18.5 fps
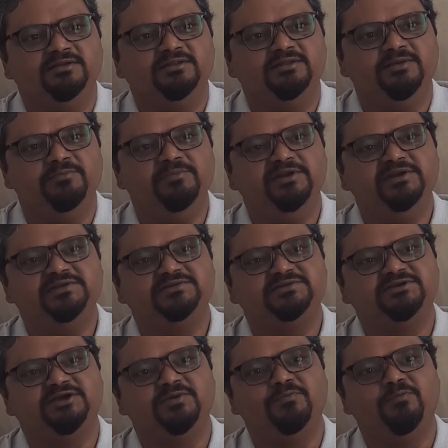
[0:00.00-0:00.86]
The
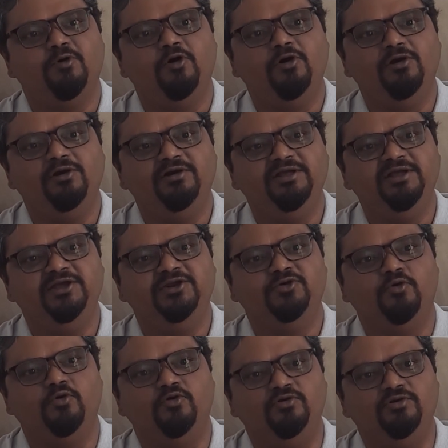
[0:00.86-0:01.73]
minister boldly
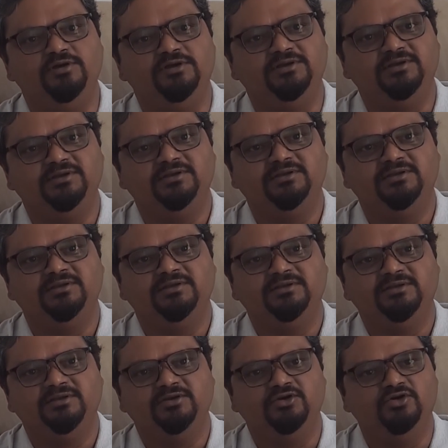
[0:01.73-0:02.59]
rode,
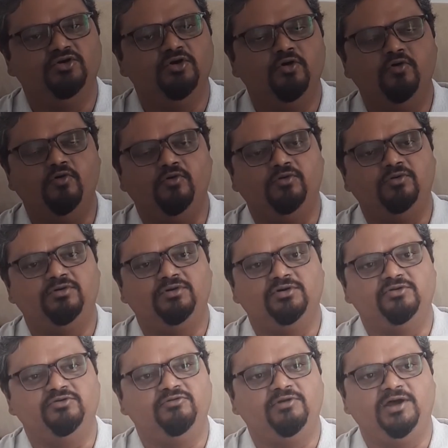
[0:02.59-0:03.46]
"Go,
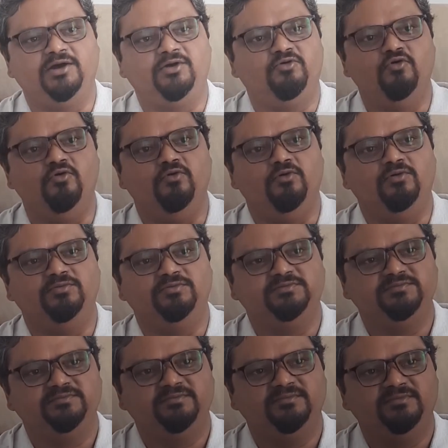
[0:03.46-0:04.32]
Corona, go."
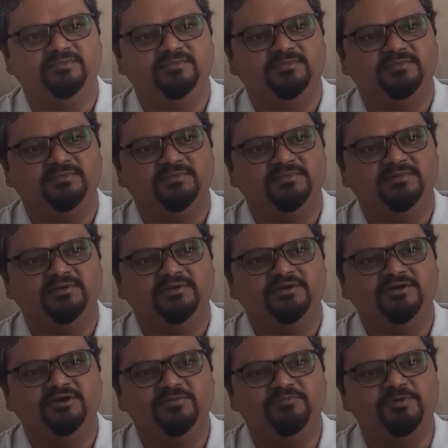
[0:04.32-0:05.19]

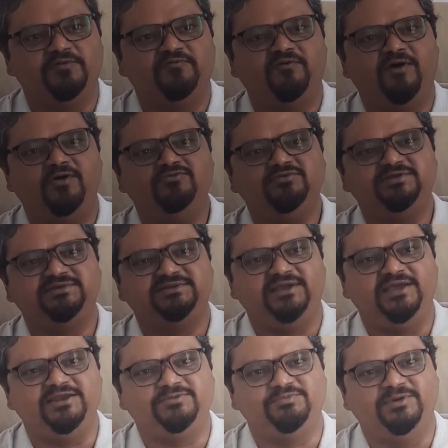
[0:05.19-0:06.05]
A profound
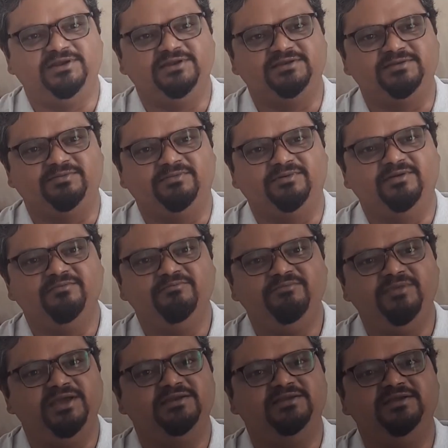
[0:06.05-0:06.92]
statement
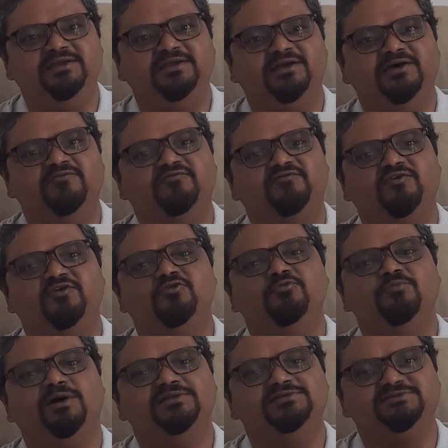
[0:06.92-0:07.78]
made he a
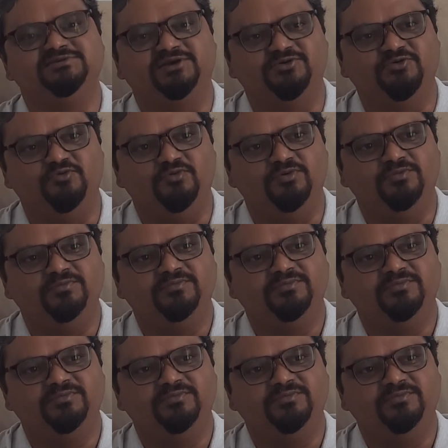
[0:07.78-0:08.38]
few months ago.